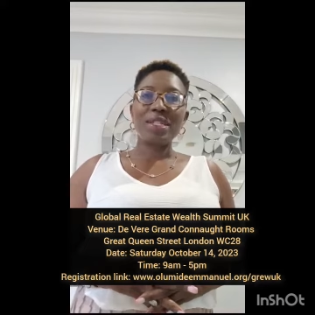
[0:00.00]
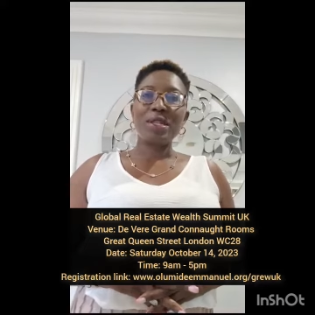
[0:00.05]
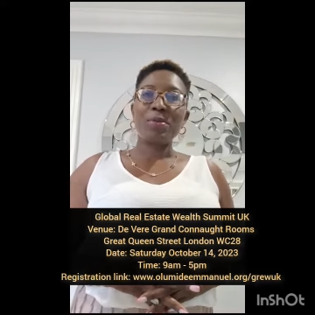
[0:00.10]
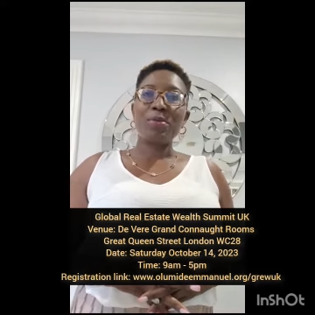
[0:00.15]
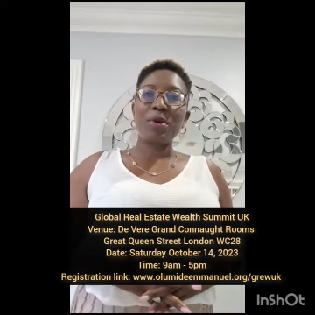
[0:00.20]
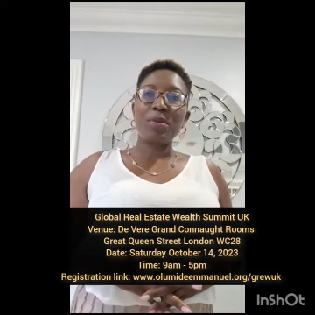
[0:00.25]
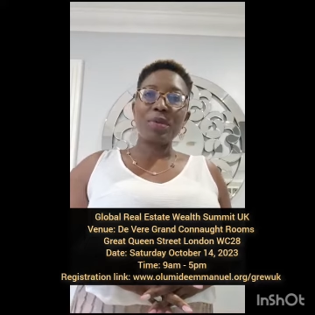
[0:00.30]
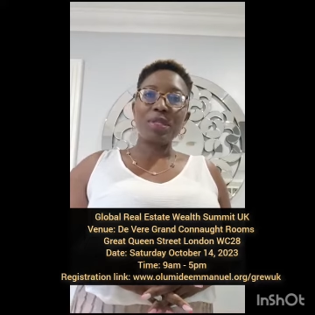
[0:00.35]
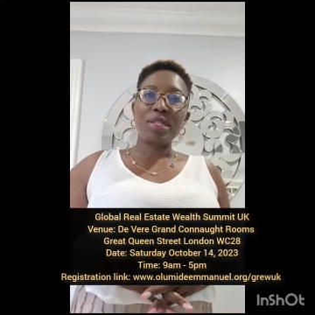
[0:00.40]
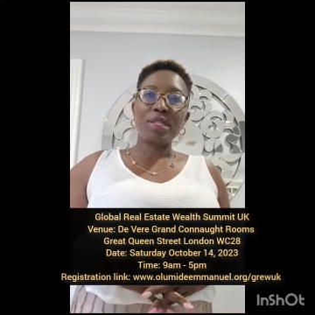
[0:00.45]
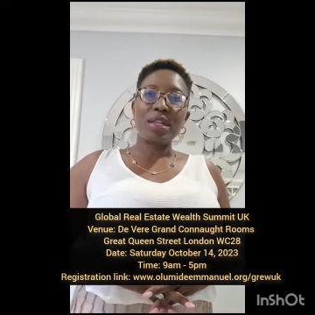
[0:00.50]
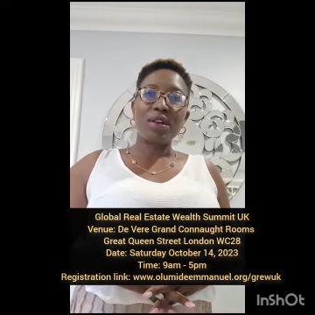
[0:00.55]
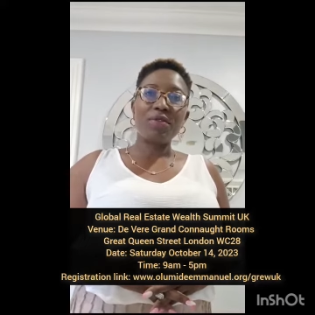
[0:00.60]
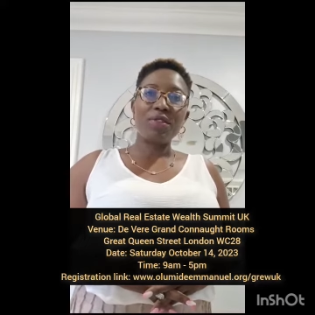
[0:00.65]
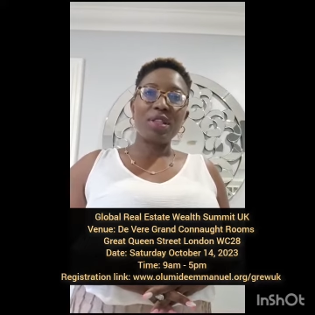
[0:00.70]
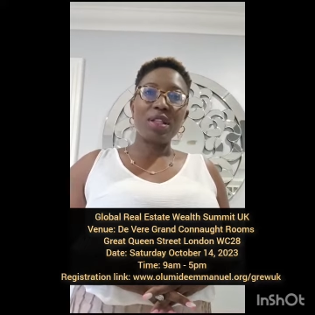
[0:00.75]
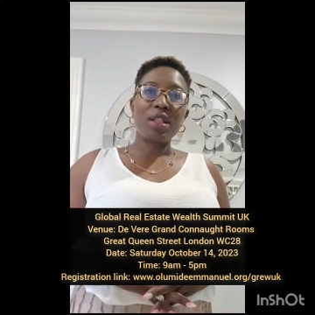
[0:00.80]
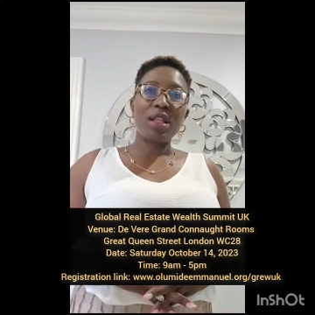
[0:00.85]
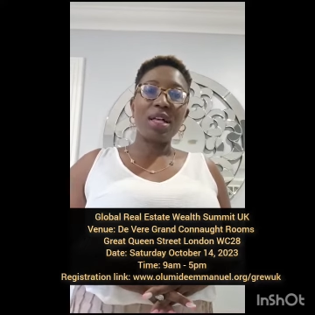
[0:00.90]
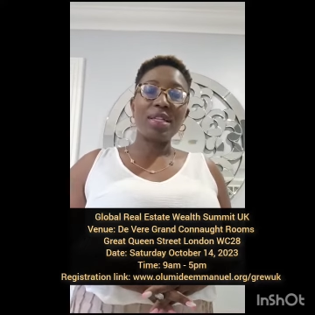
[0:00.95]
in property now
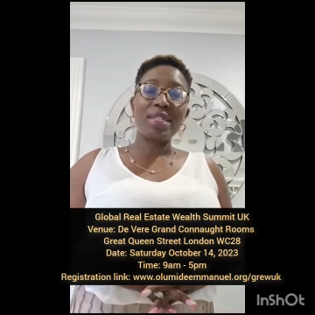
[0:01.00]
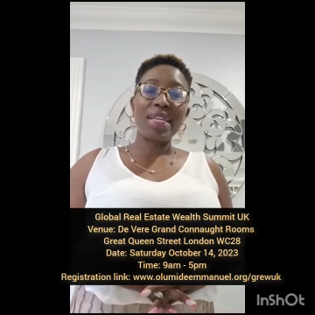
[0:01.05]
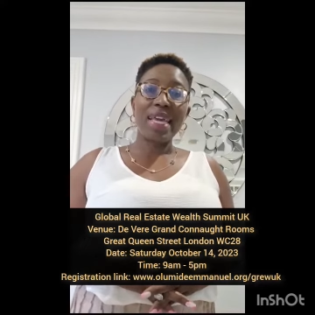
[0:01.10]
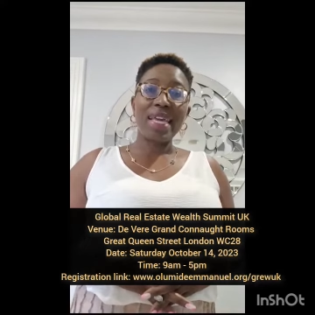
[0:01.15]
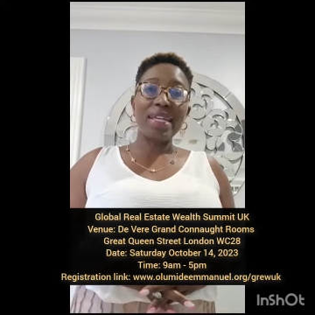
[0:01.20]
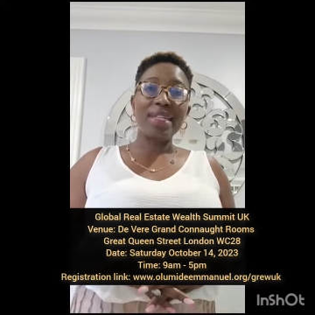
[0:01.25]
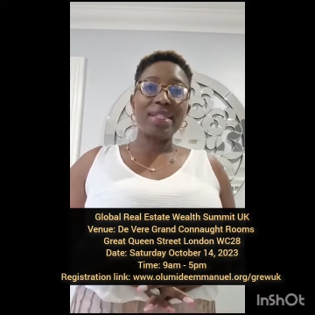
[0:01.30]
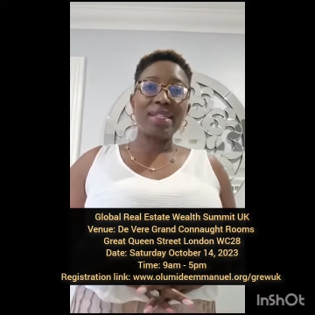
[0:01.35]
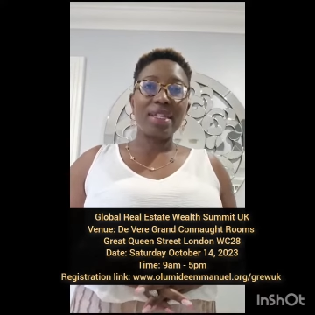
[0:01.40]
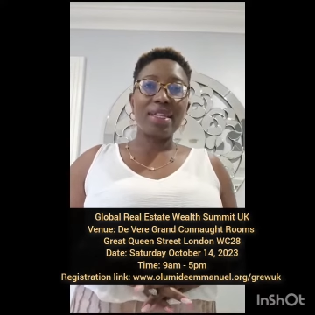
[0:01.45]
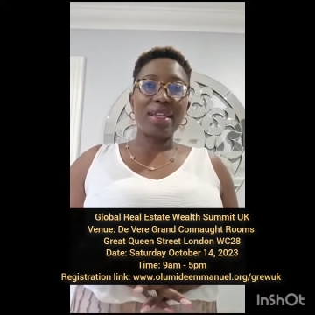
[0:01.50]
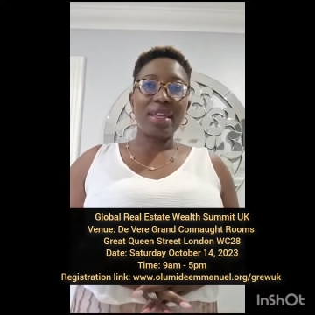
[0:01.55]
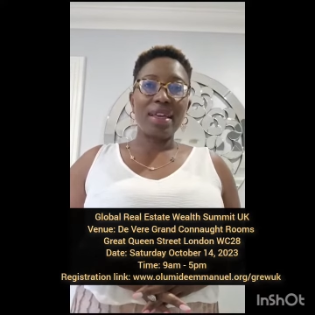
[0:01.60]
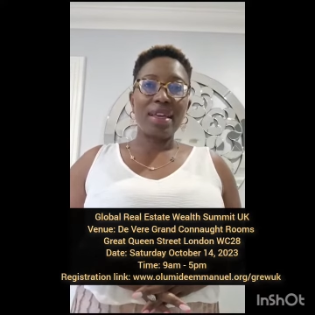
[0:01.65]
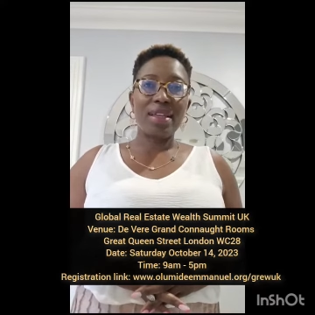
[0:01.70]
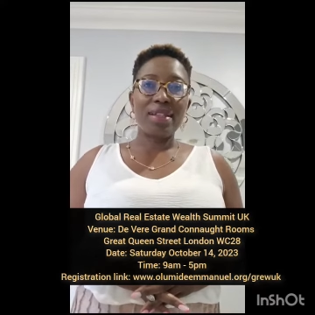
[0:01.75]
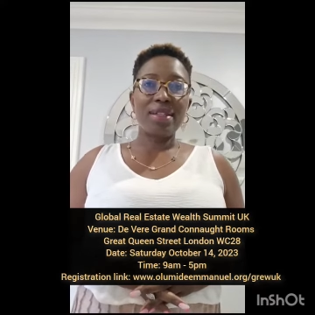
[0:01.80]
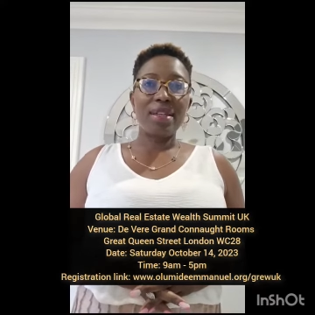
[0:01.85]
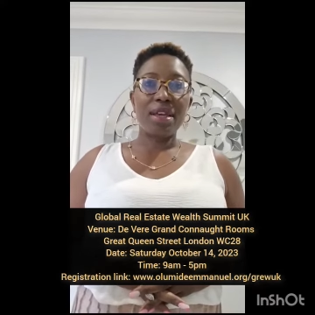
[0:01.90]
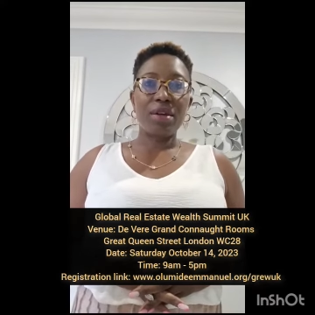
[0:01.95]
for the last 18
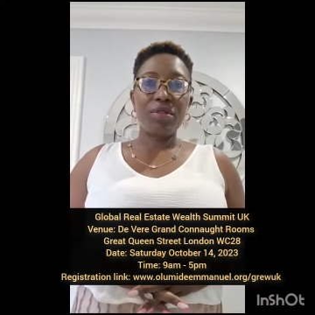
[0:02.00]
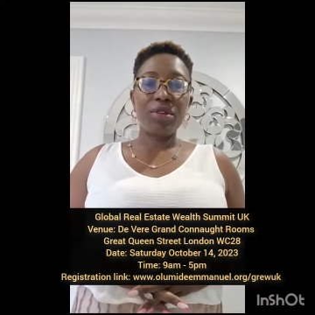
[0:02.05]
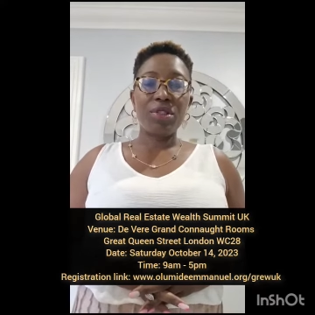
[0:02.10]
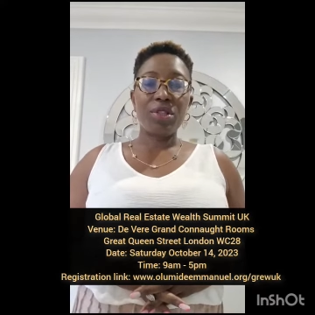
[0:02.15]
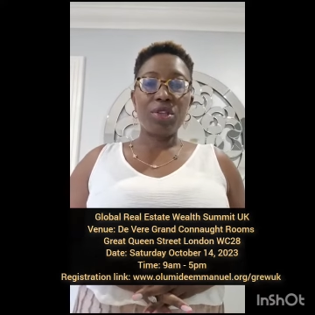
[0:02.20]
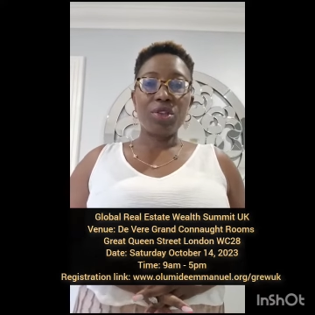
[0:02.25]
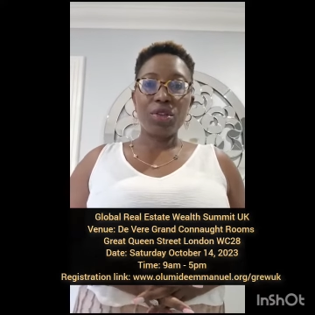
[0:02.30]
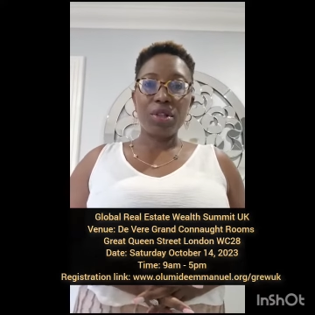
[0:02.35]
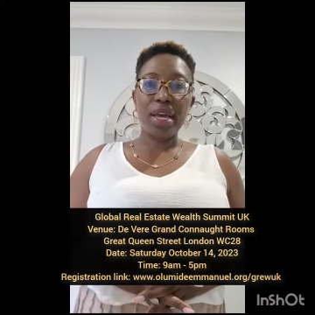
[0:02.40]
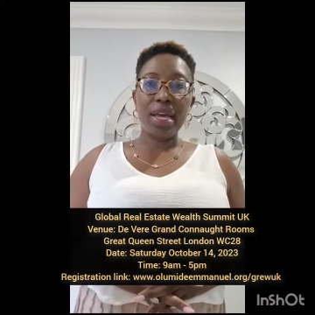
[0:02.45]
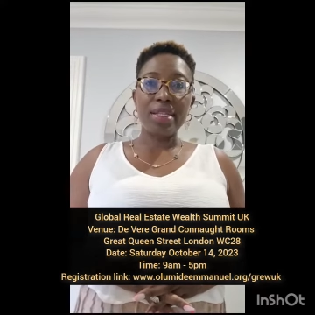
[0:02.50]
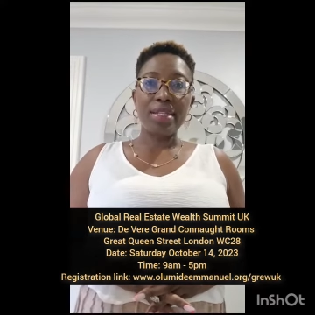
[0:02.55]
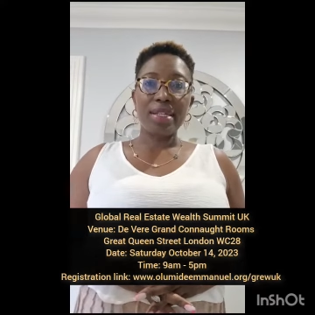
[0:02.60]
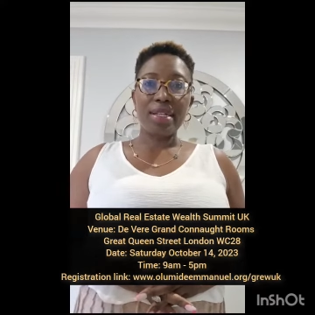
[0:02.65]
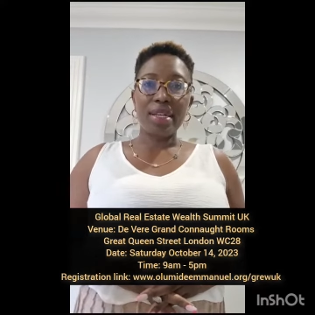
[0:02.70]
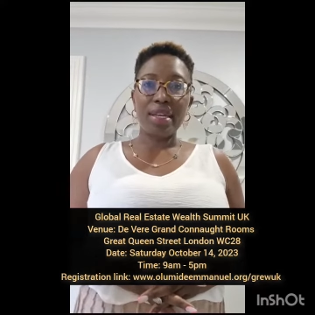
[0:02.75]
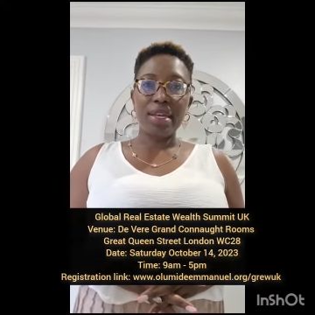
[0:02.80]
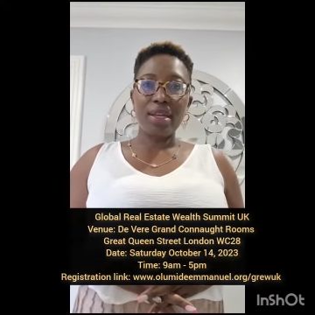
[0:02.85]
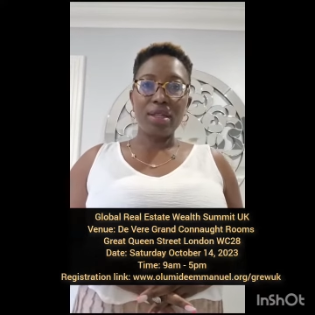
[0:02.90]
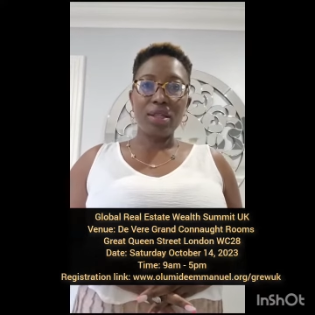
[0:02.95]
years here in the
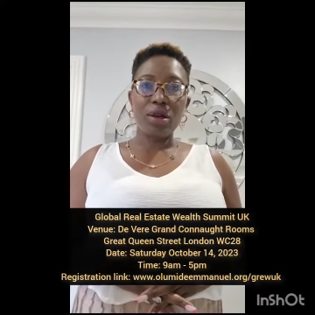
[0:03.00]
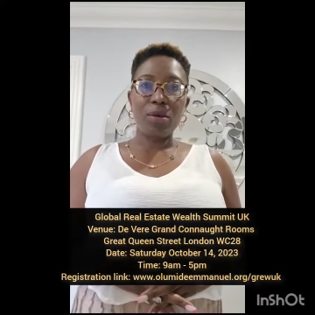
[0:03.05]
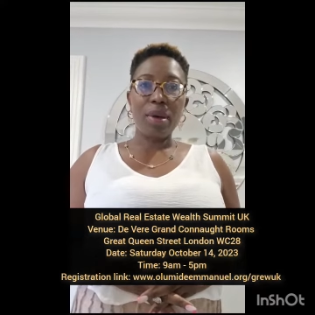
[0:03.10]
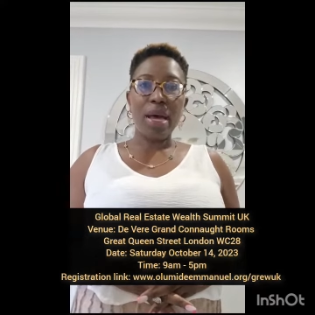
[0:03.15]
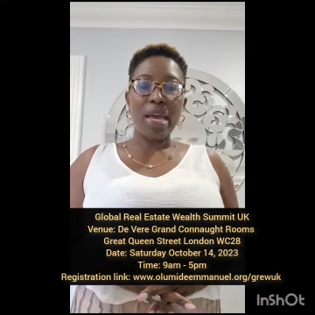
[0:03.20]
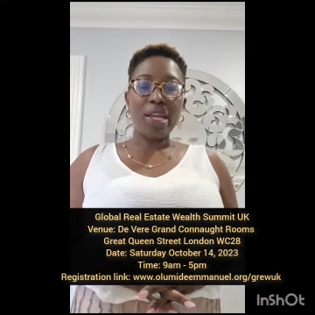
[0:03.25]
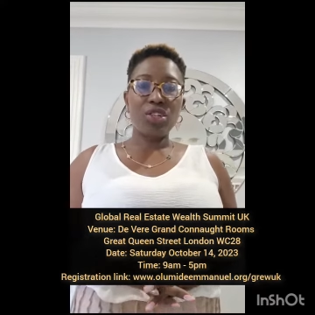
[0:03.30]
United Kingdom.